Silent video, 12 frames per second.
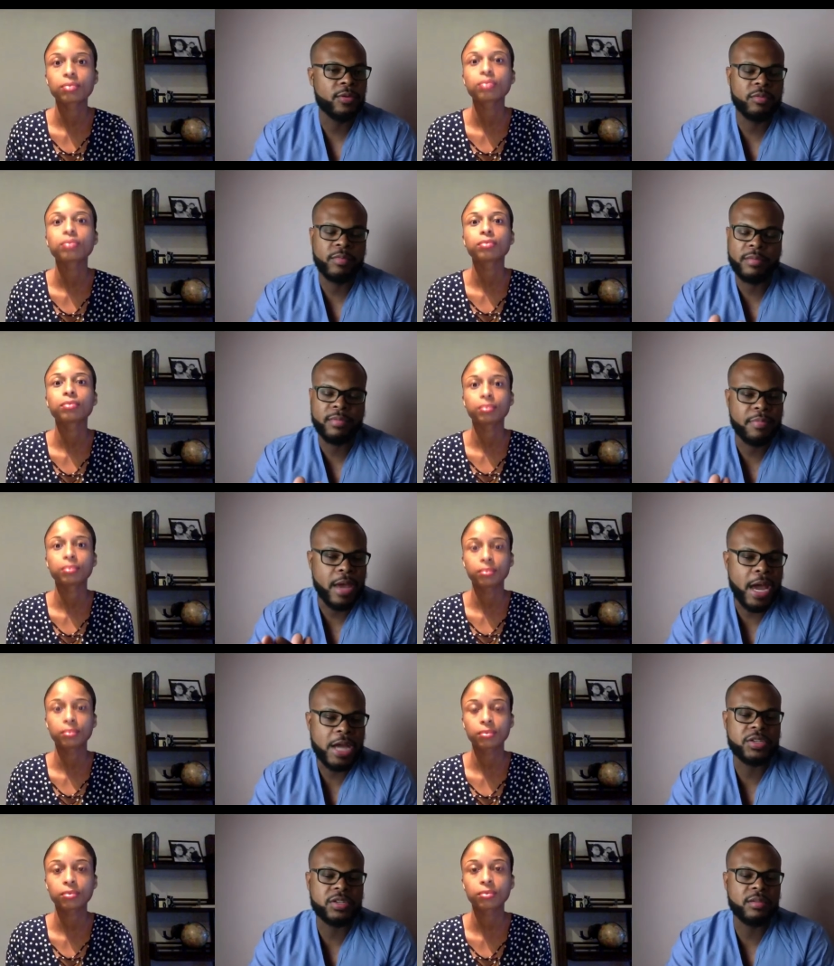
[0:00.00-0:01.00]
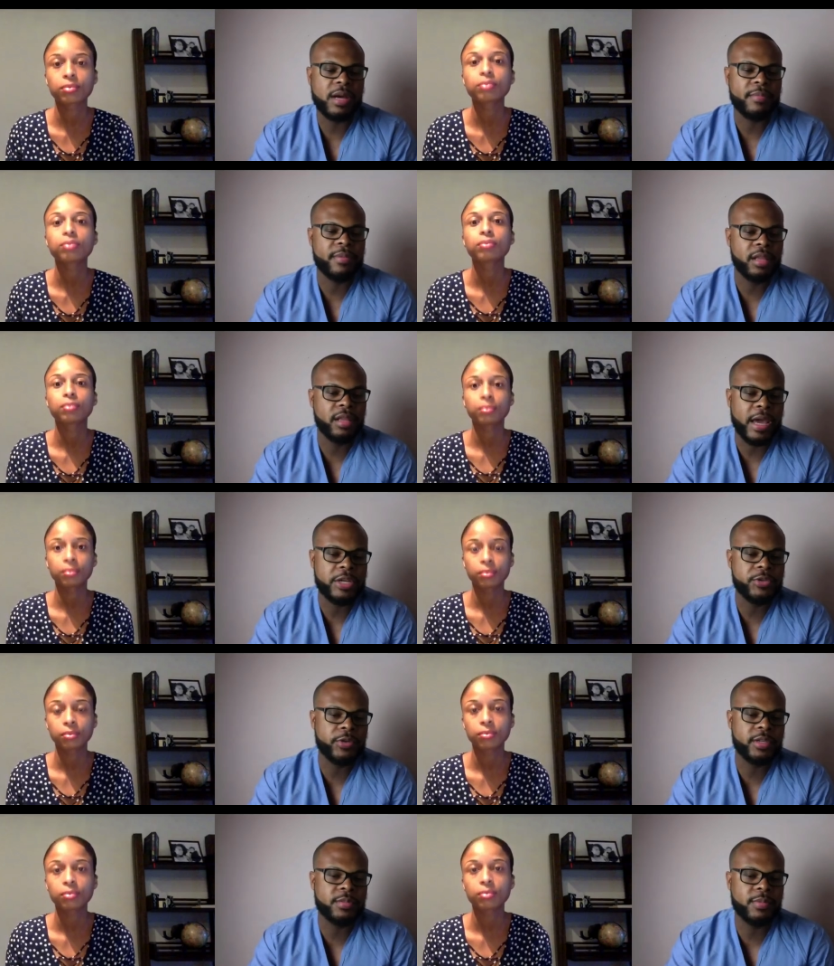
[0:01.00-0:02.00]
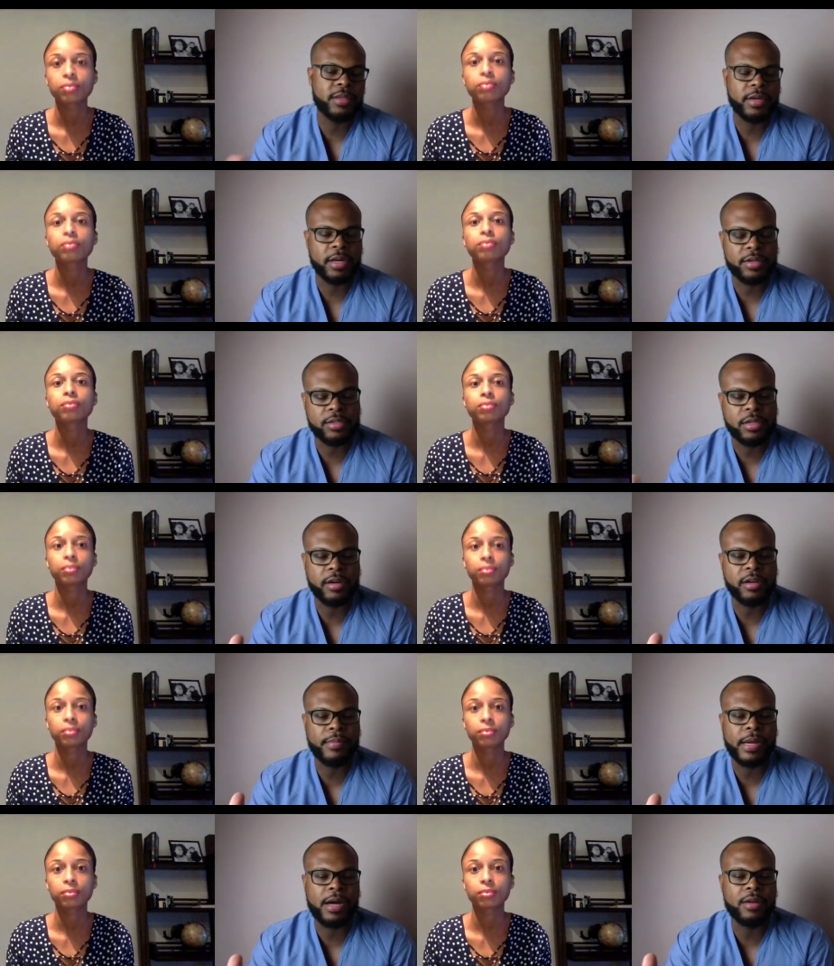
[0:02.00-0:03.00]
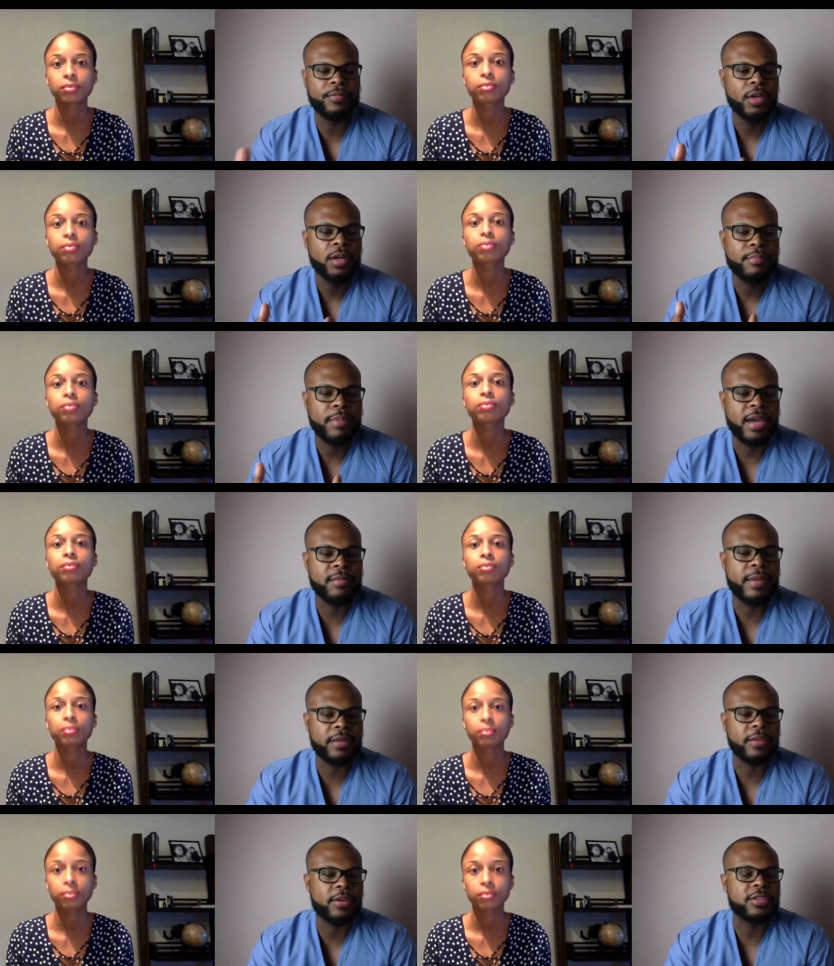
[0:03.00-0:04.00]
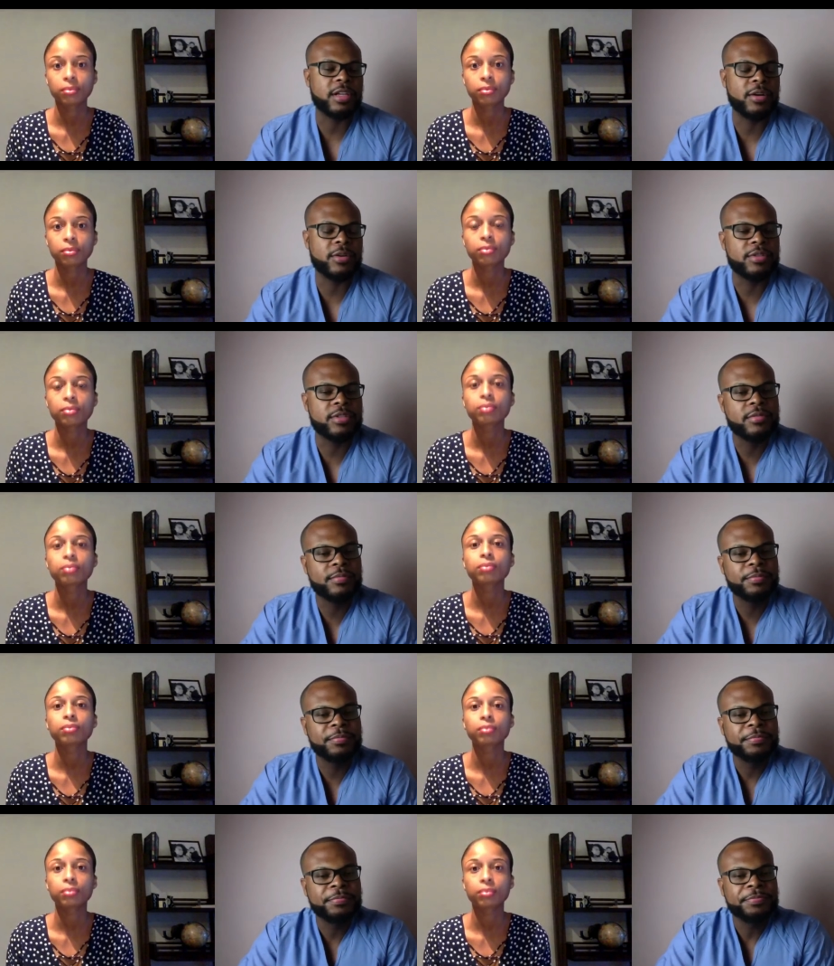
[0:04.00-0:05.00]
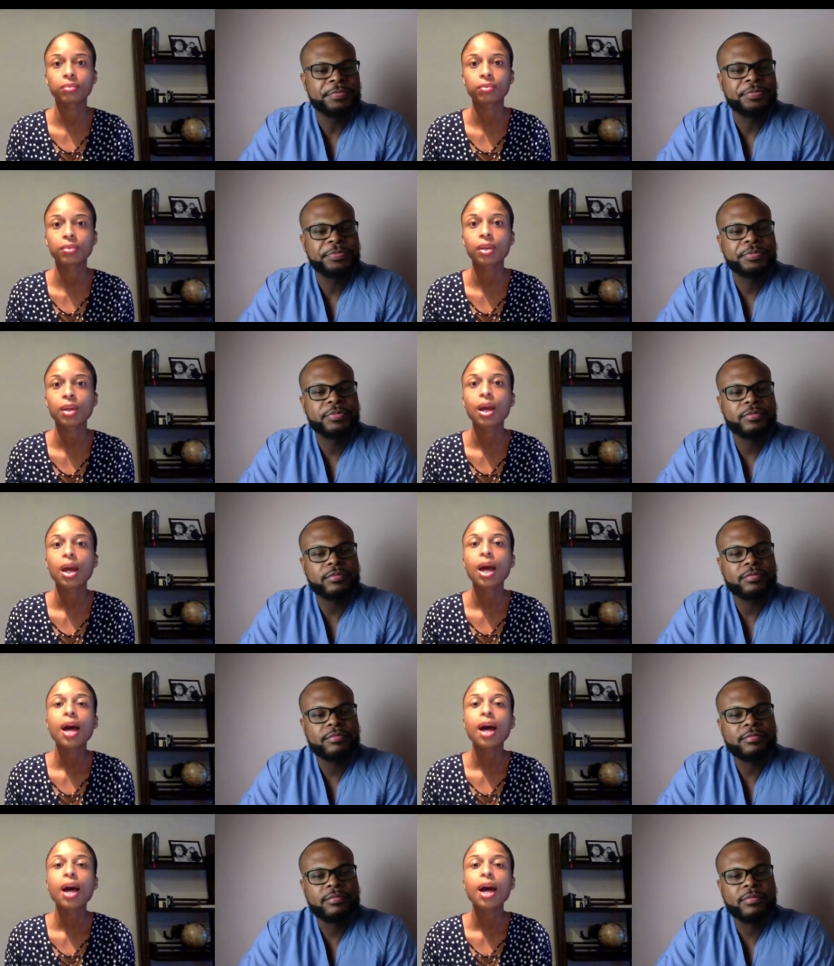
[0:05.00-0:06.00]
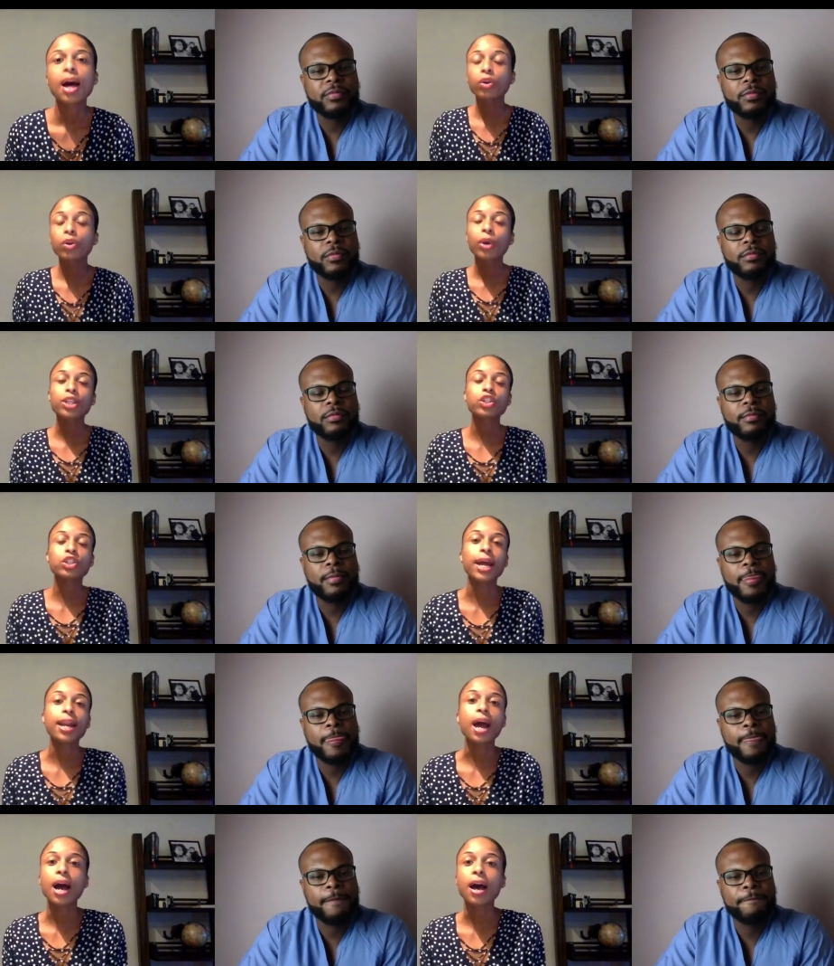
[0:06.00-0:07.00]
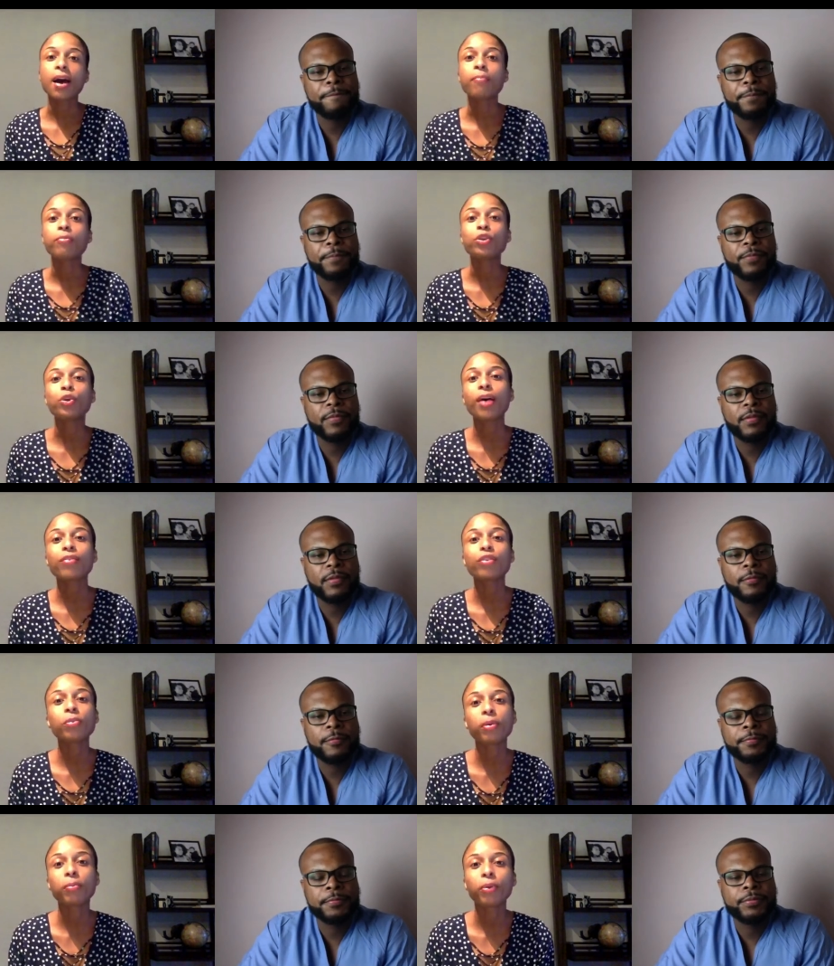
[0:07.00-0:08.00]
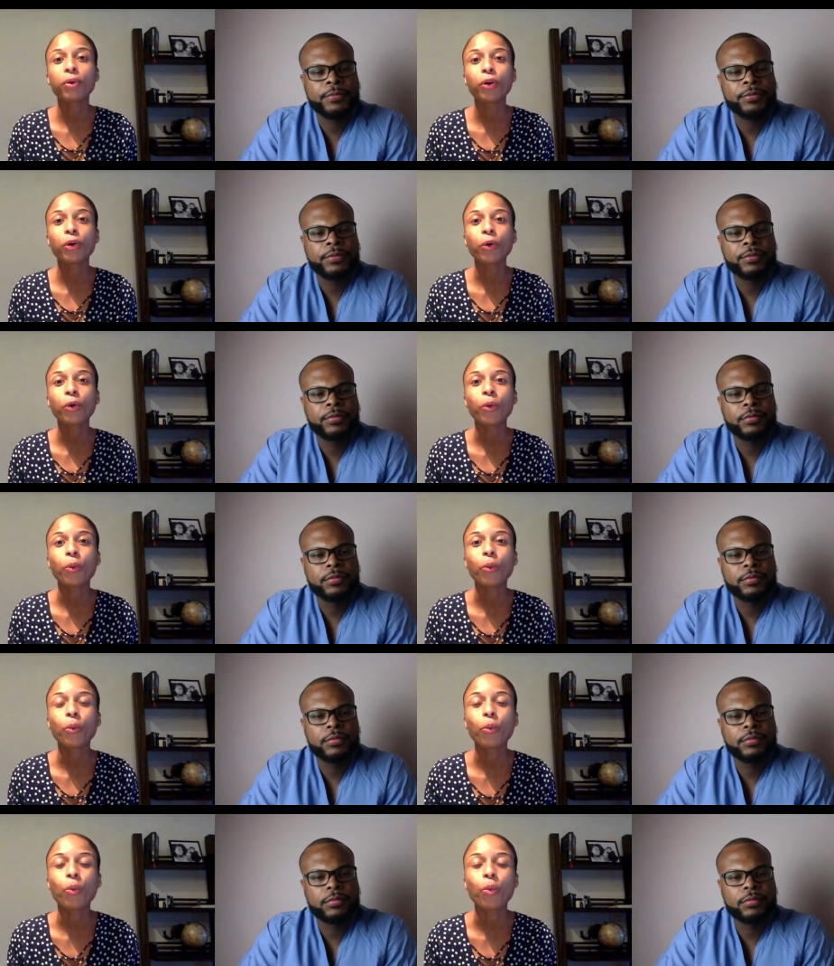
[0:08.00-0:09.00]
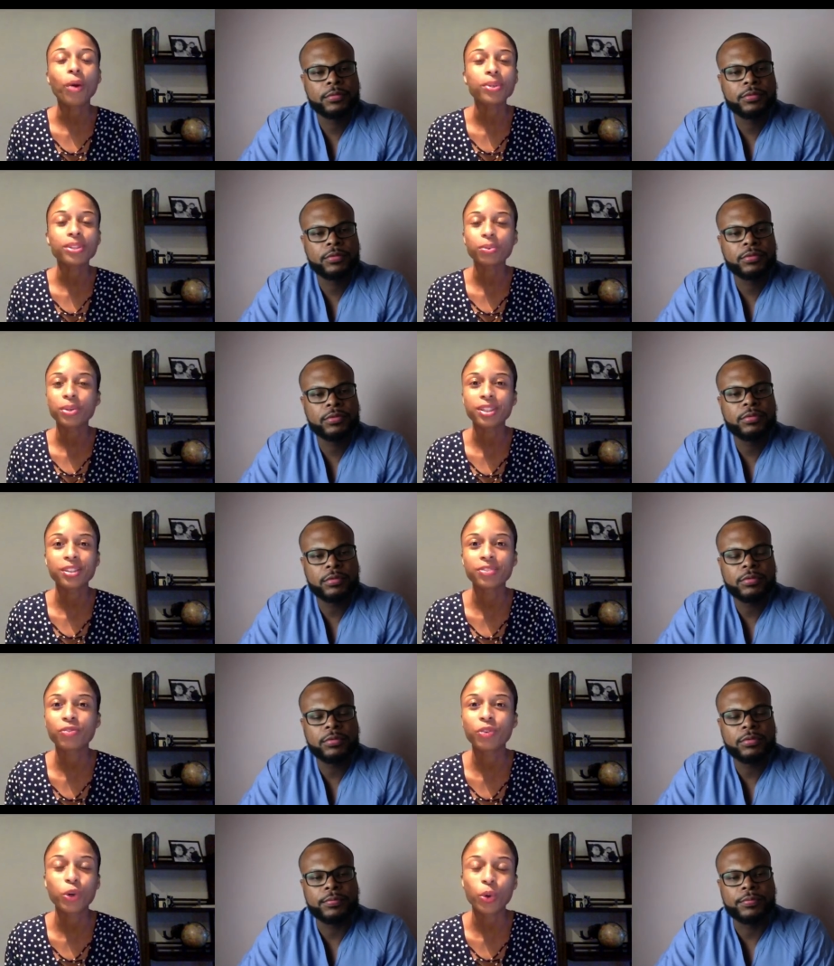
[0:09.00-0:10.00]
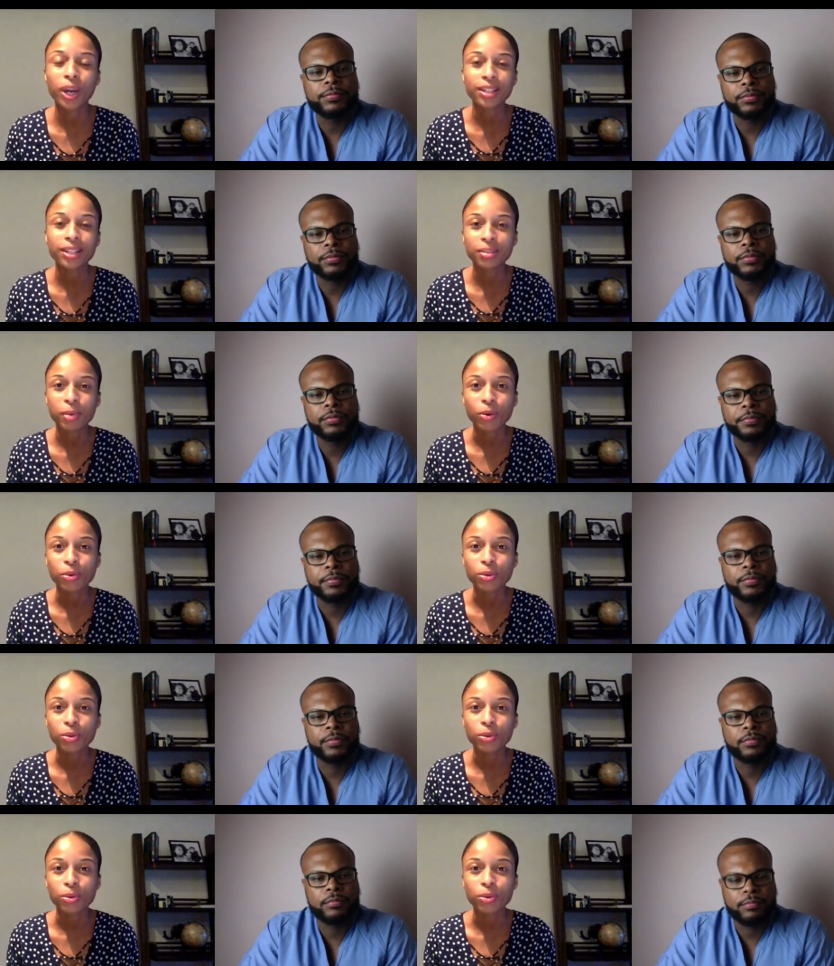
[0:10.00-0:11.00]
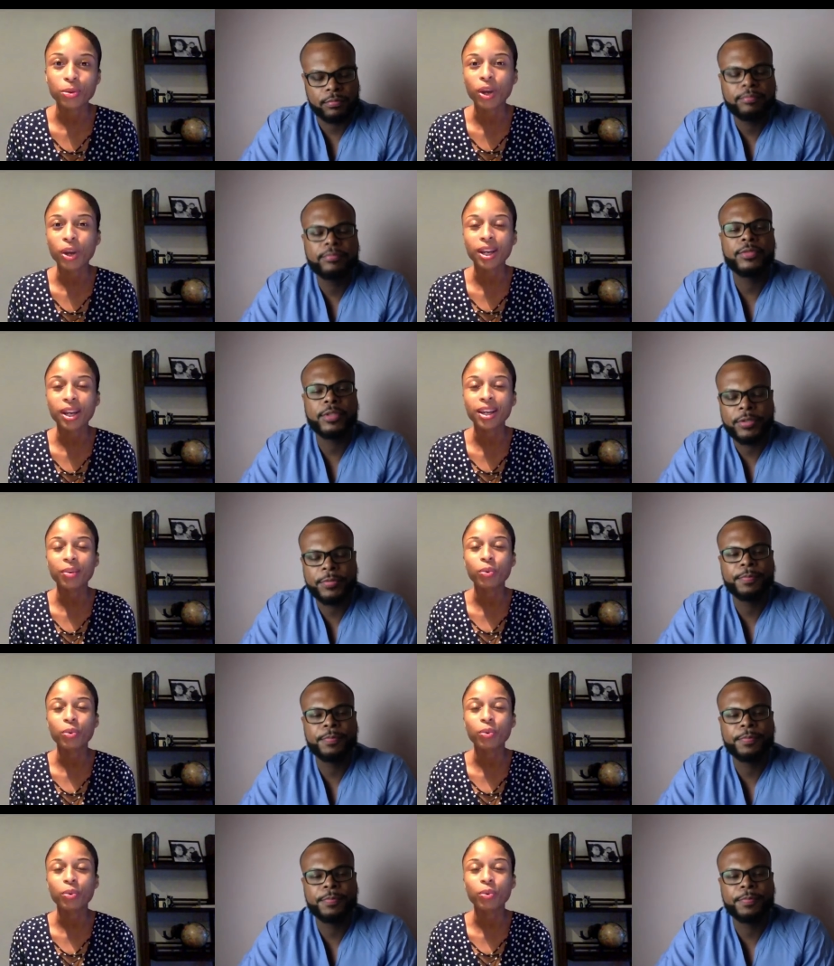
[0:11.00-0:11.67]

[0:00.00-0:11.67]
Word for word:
Speaker 1: who may be passionate about pediatrics but they're concerned about paying back those loans?
Speaker 2: That's a great question. Um, you have to remember what was the reason for going into medical school like what is